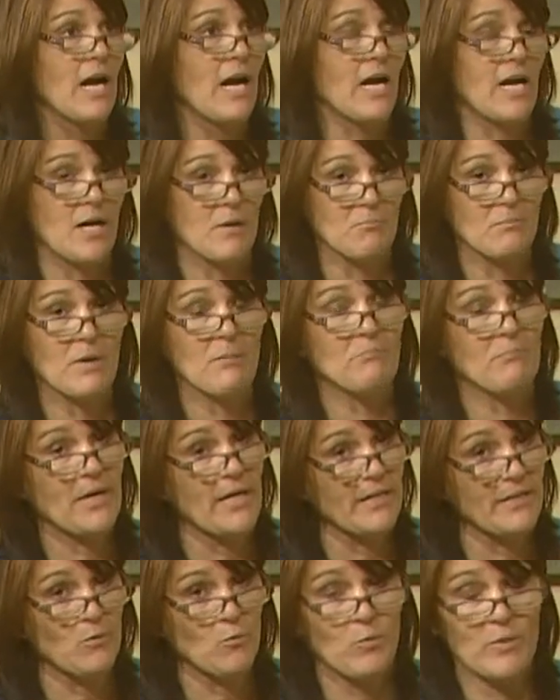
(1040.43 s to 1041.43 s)
Um, okay.
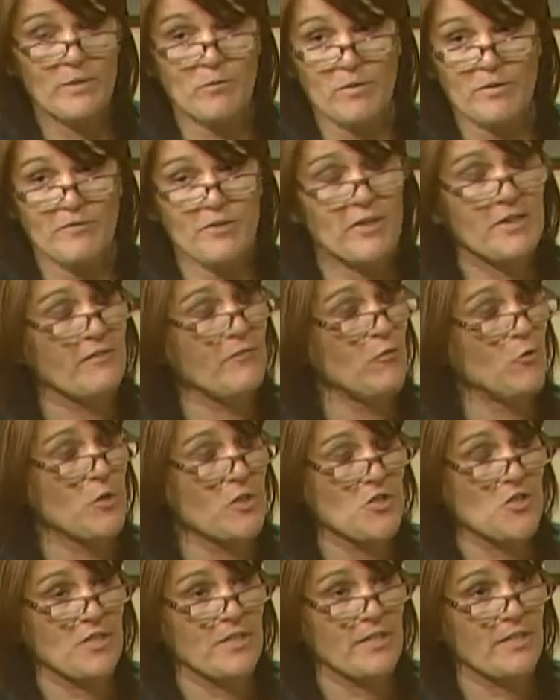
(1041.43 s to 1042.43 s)
But we were very
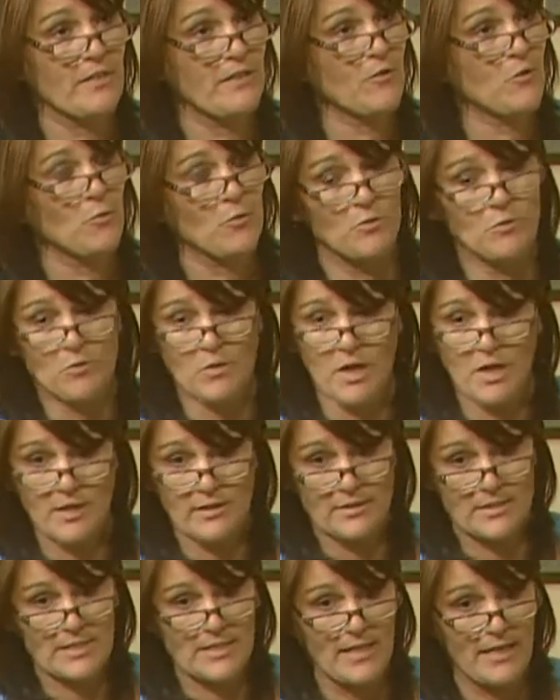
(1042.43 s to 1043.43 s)
fortunate through Hunt